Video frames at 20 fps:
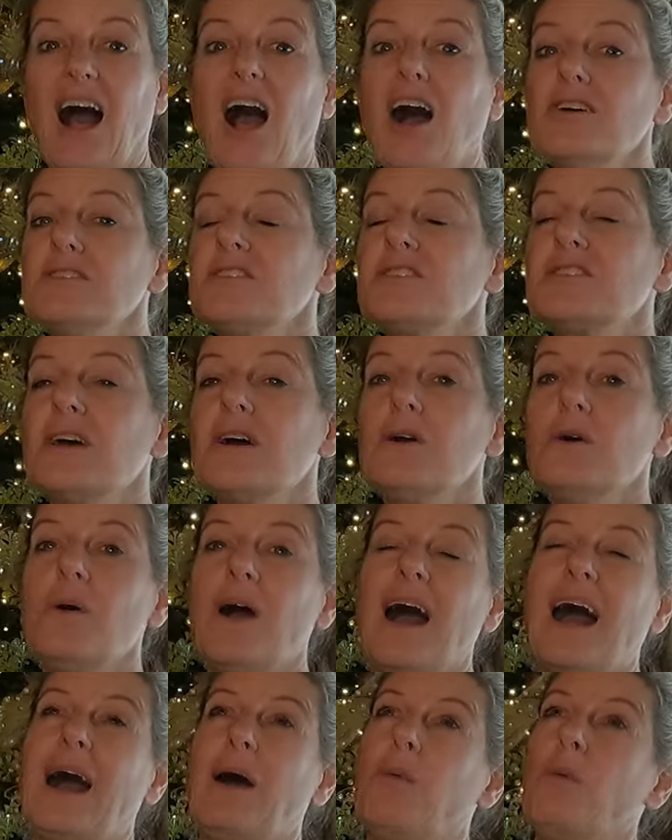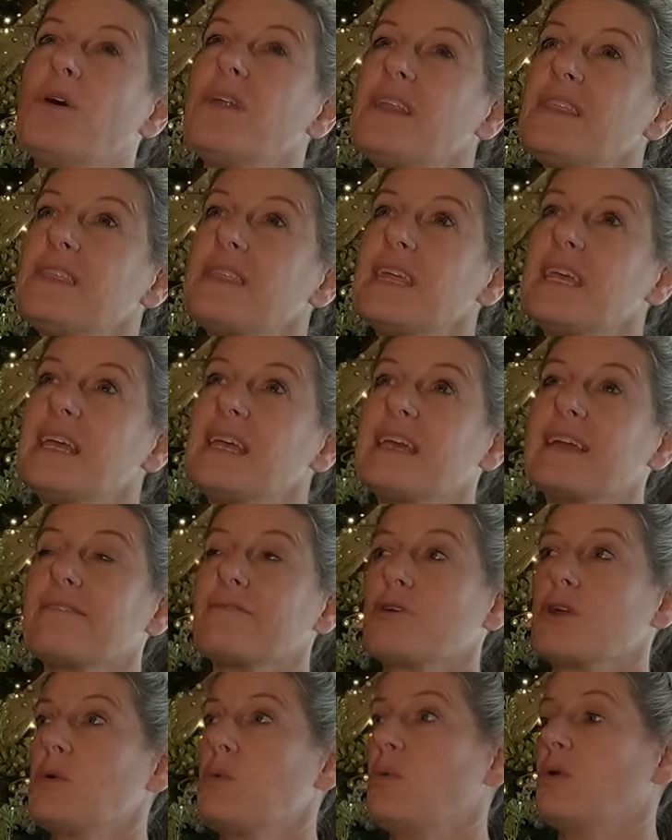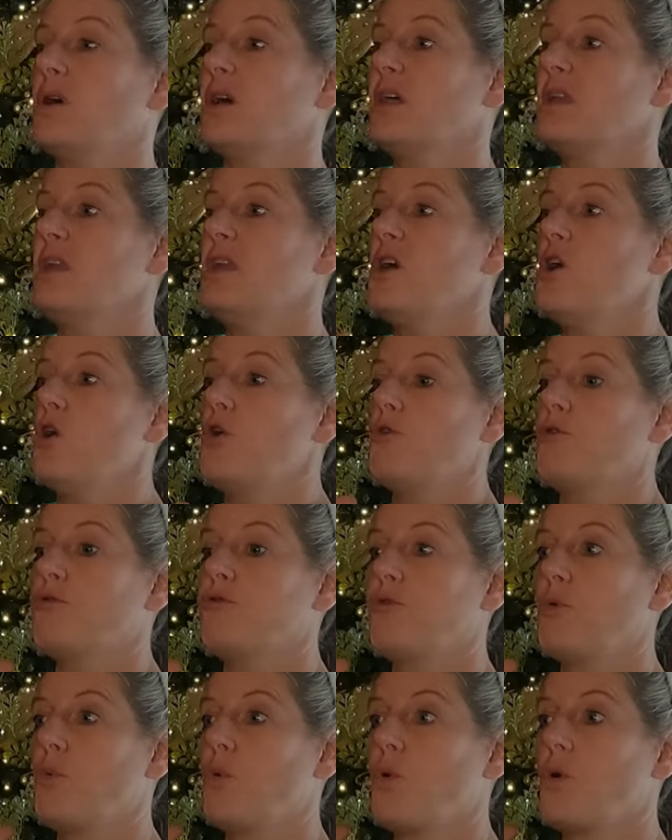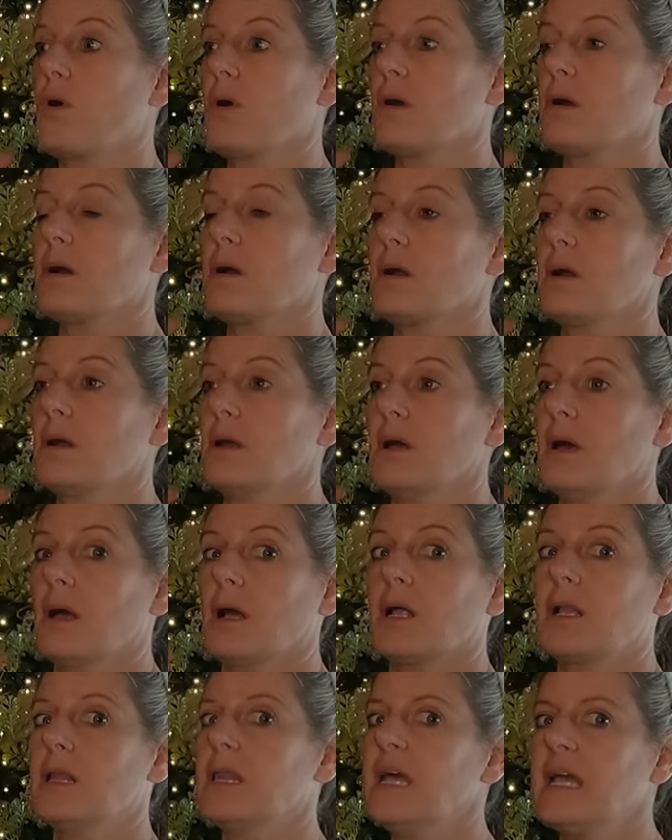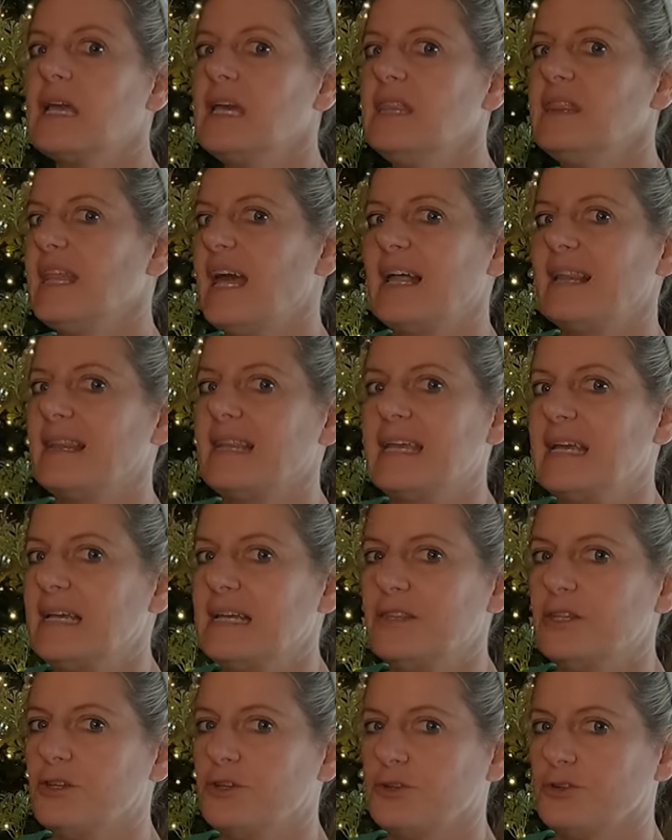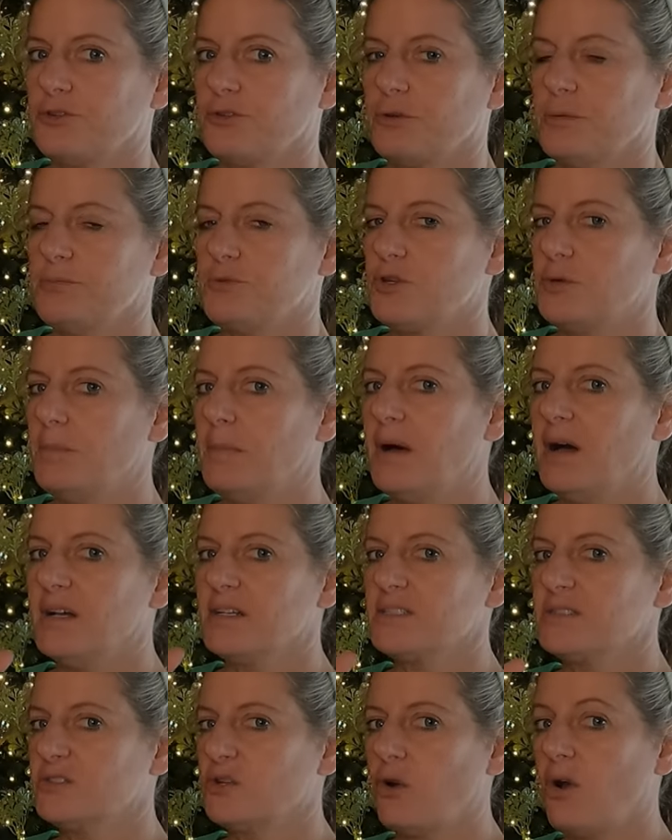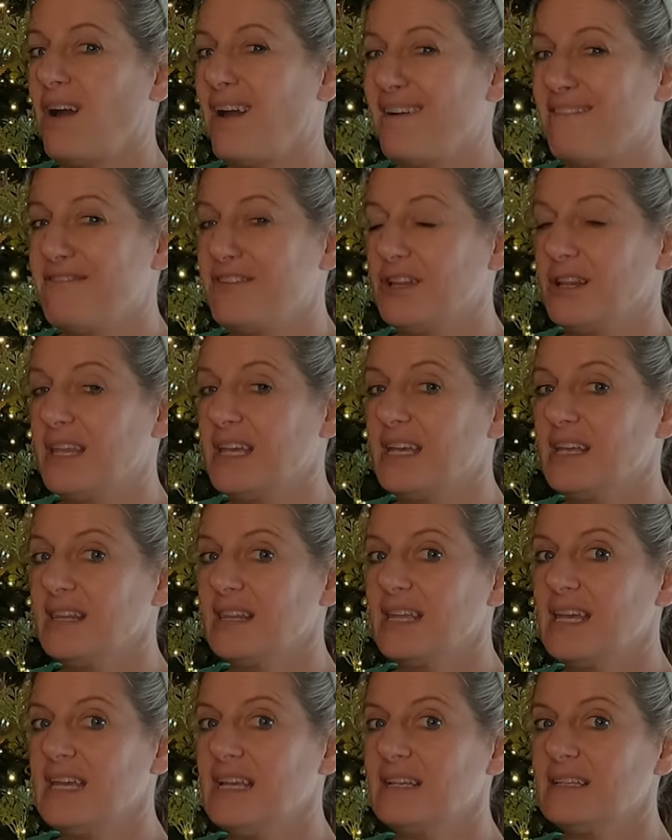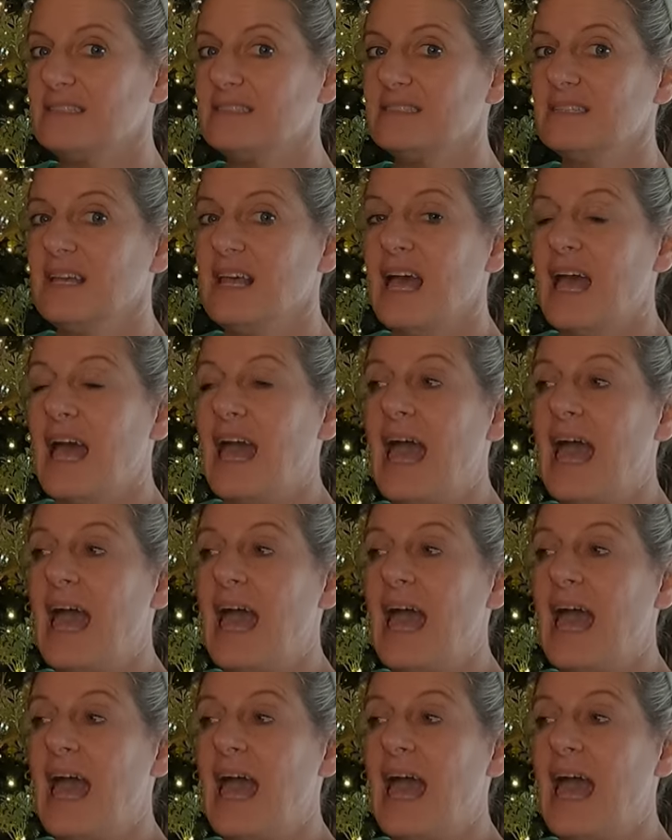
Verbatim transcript: Also, I want to thank everyone for clicking that link in the description box to our affiliate links,